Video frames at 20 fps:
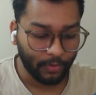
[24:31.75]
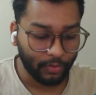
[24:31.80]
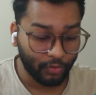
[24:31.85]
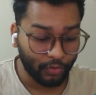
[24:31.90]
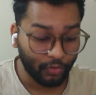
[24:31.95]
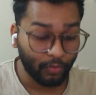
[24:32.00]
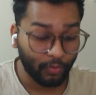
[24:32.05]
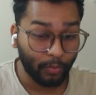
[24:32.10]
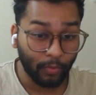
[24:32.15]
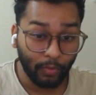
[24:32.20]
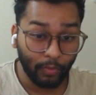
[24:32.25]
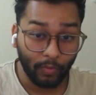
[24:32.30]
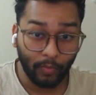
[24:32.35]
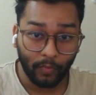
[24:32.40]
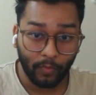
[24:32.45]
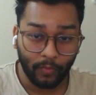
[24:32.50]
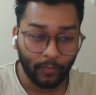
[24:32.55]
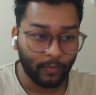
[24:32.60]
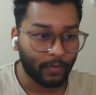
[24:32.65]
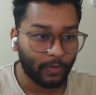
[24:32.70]
forgot to
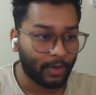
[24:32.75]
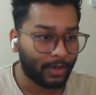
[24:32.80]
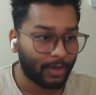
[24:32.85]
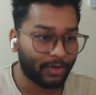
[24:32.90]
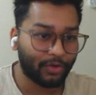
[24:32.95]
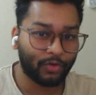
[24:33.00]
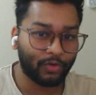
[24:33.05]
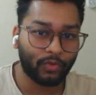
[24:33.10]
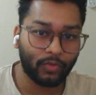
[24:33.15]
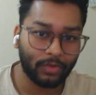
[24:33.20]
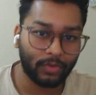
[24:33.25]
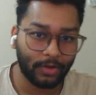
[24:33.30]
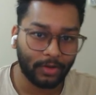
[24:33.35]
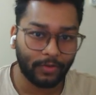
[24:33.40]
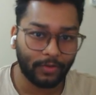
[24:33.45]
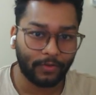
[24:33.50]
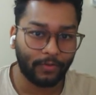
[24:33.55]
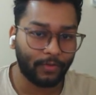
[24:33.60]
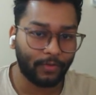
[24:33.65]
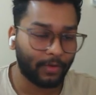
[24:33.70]
move
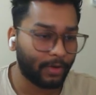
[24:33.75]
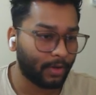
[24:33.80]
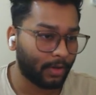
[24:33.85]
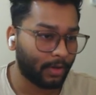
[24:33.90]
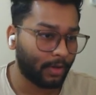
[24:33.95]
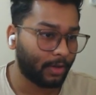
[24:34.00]
into the